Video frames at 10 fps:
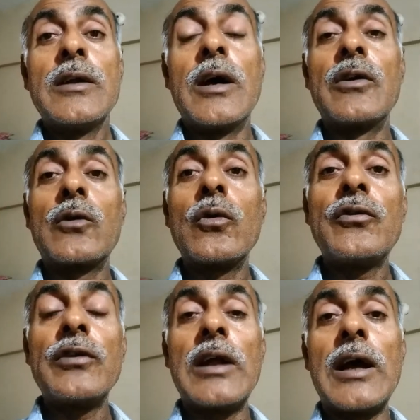Now, the
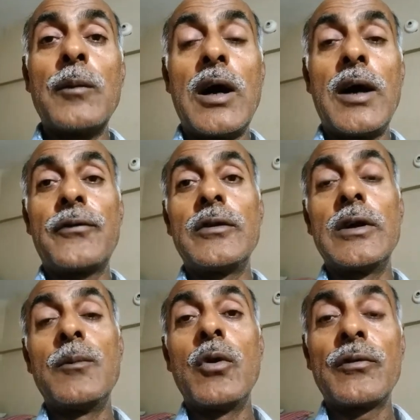question I'm asked
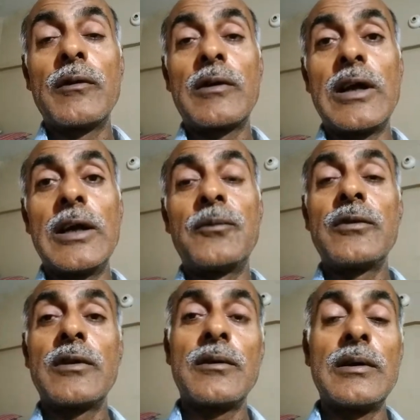most of the times
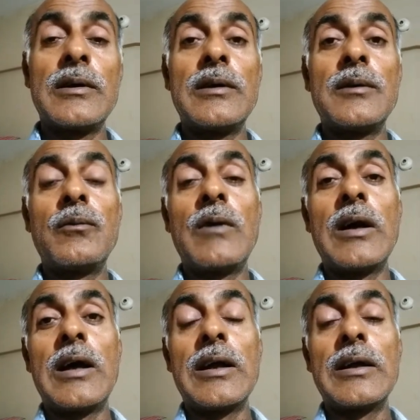
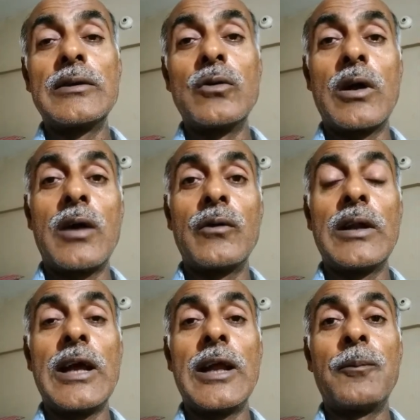while I go around
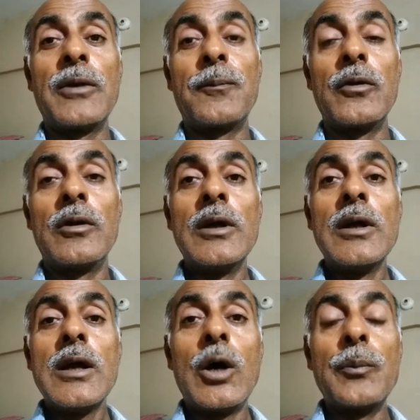and help people
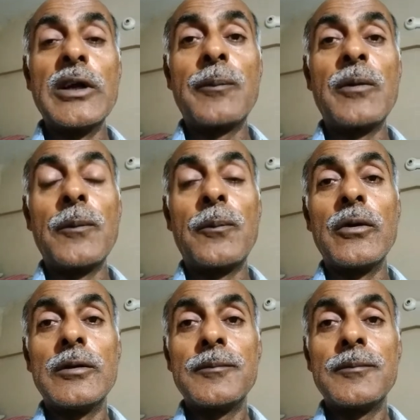or meet people